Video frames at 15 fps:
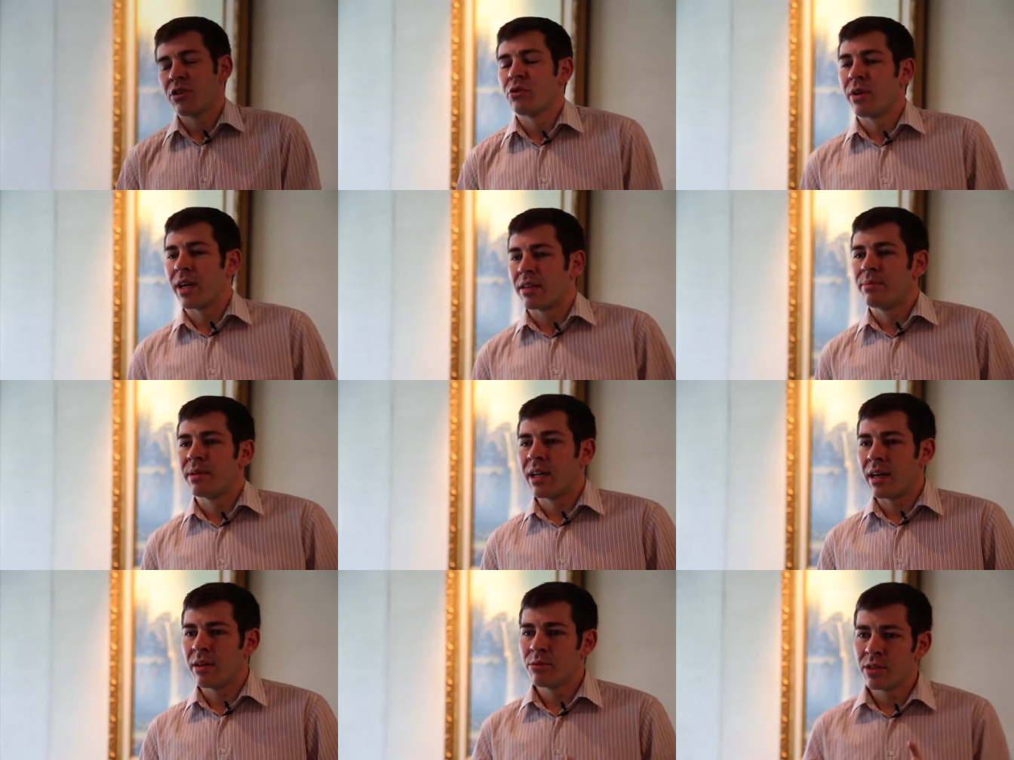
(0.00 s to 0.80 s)
correct,
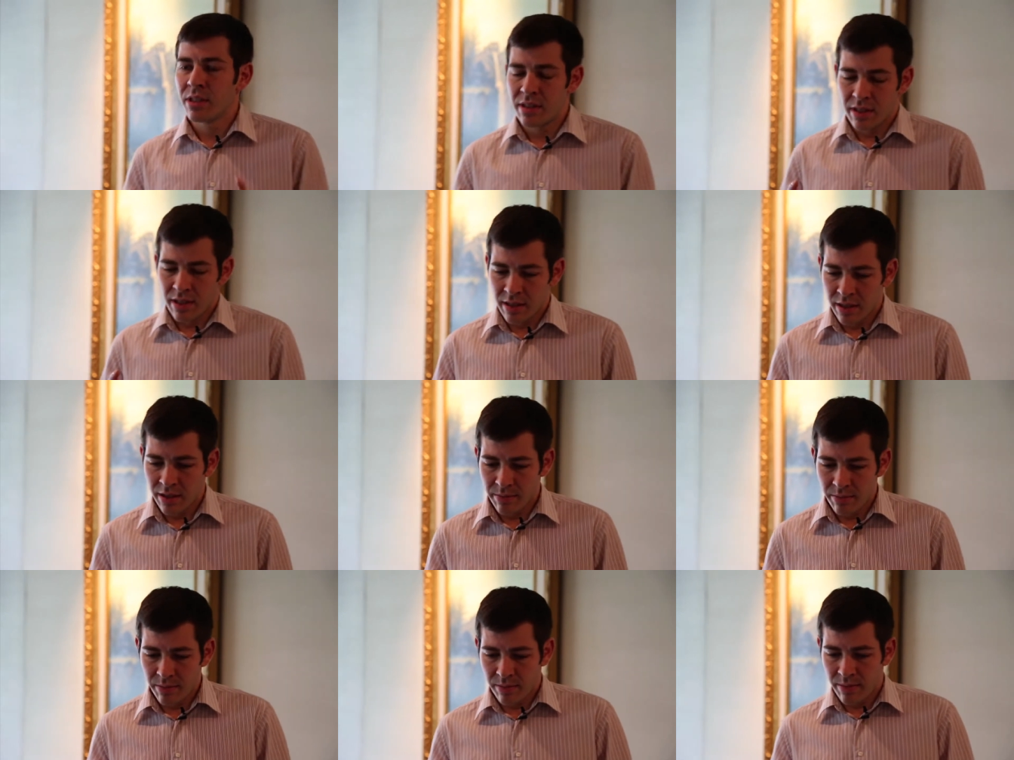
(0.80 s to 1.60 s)
but I would
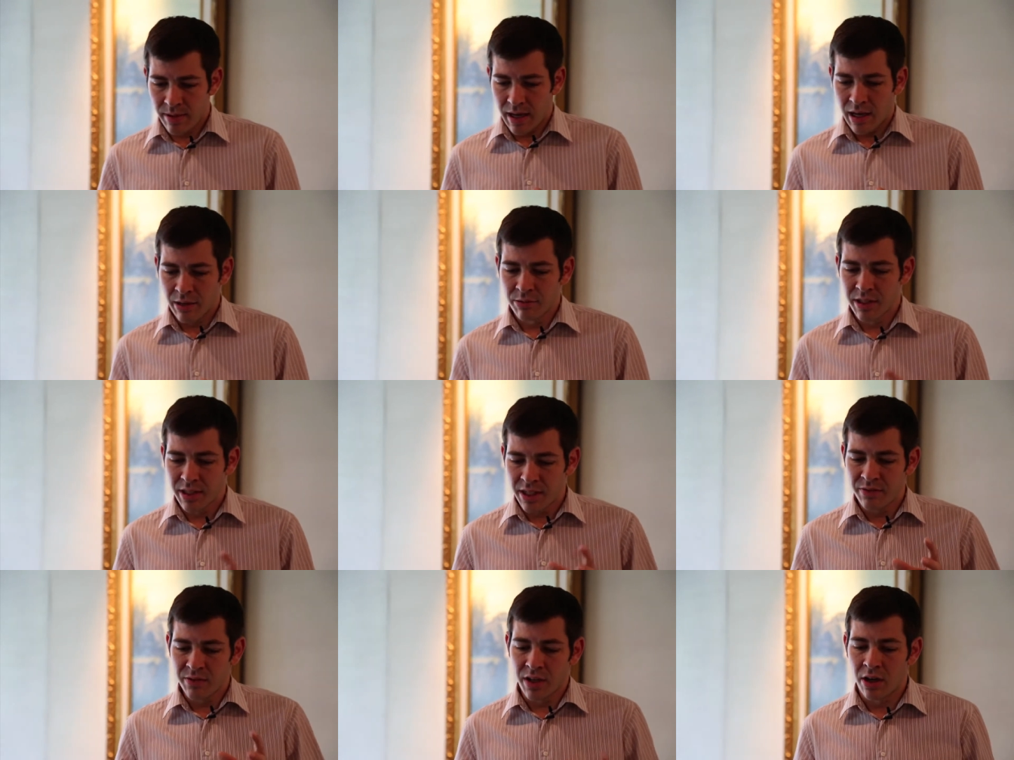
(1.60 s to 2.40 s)
um, I would
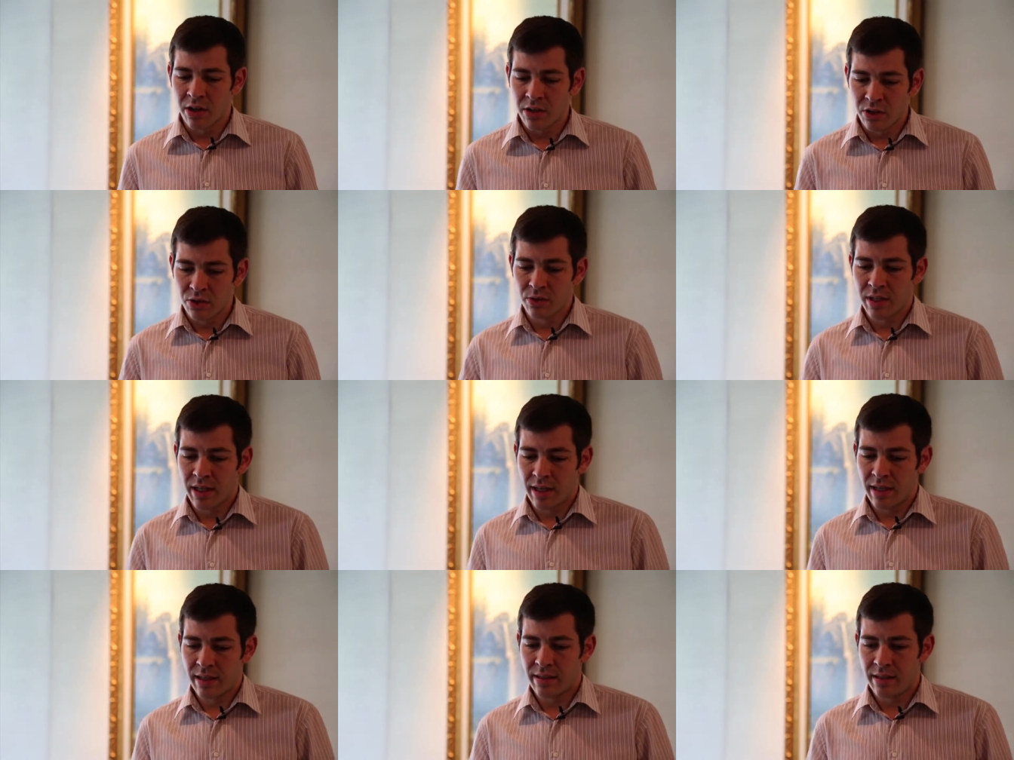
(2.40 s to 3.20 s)
even argue
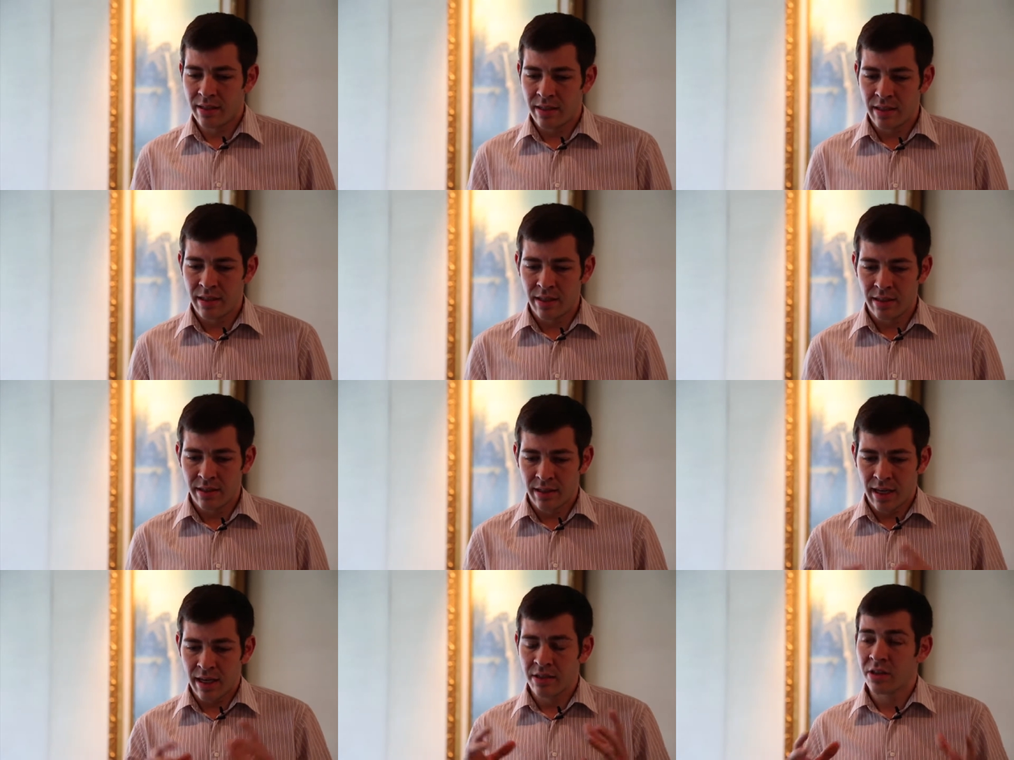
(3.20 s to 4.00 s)
that the
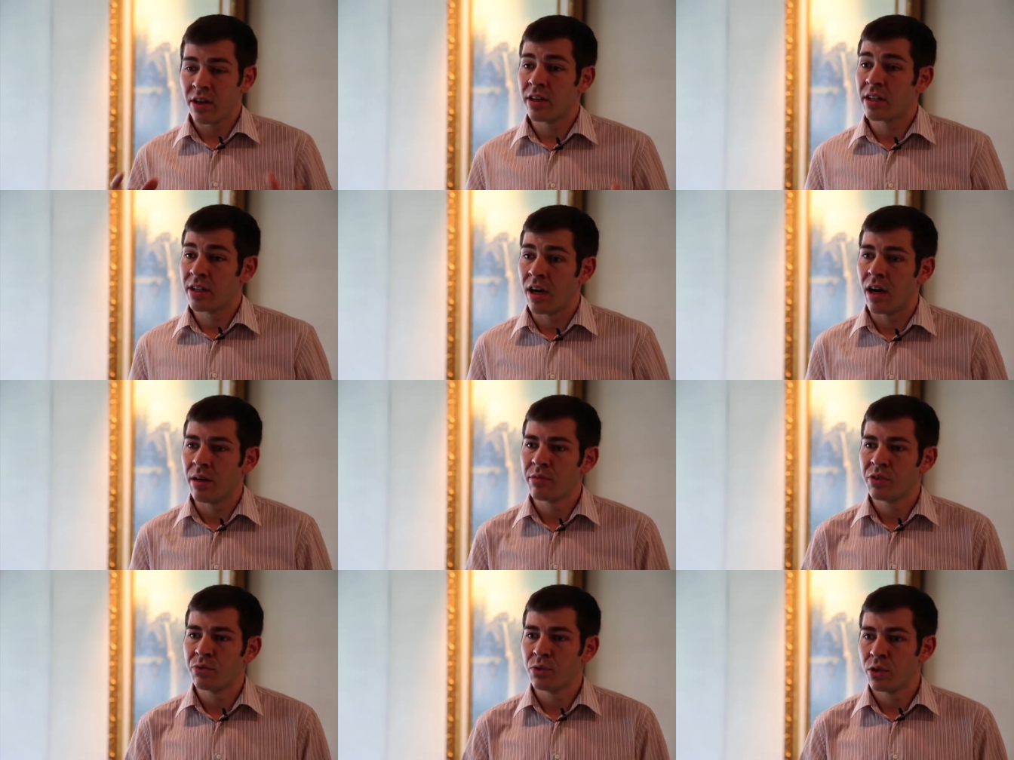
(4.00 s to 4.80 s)
the entire
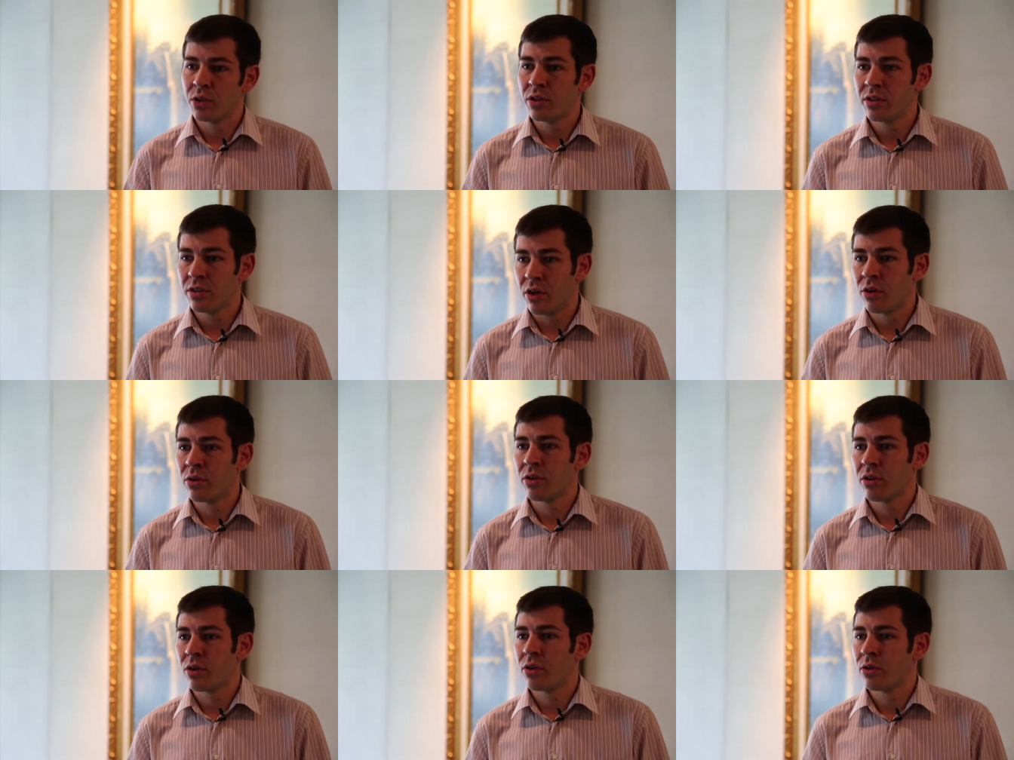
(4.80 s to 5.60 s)
carbon world,
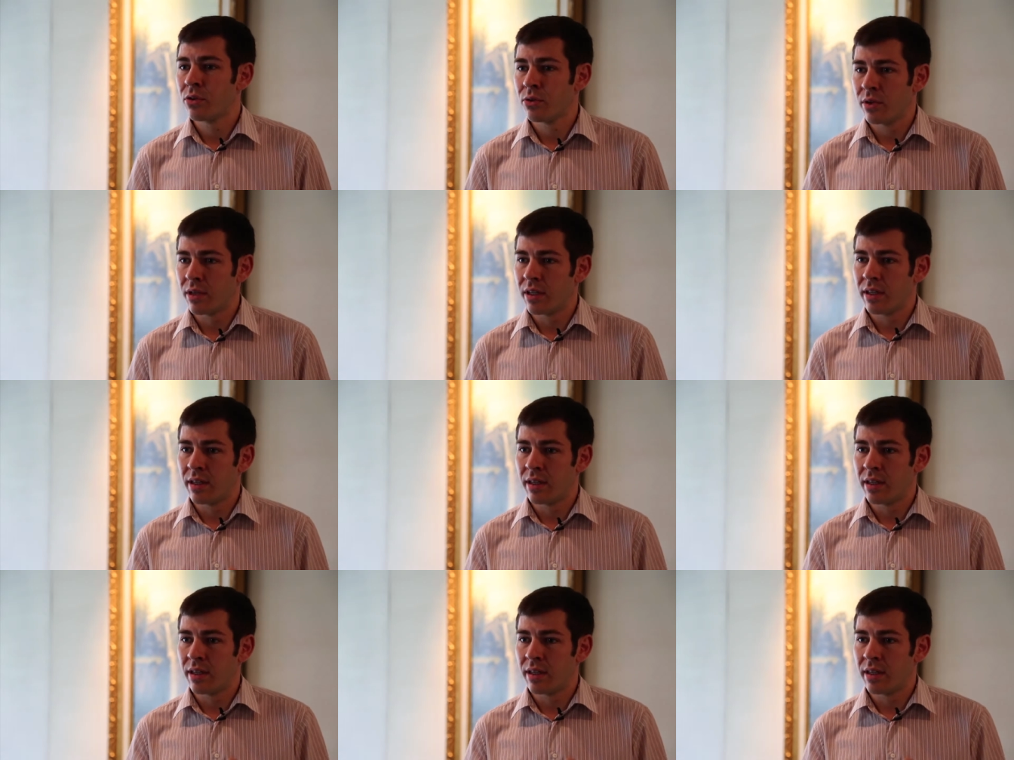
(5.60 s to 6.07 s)
although